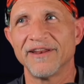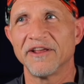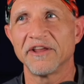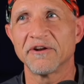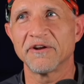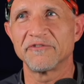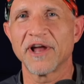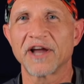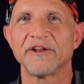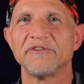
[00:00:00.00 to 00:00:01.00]
If you're
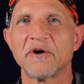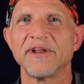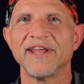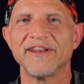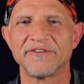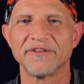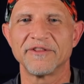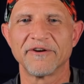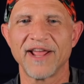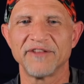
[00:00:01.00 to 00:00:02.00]
not going to donate it to the
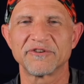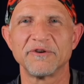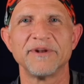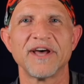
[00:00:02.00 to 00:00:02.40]
grand scuba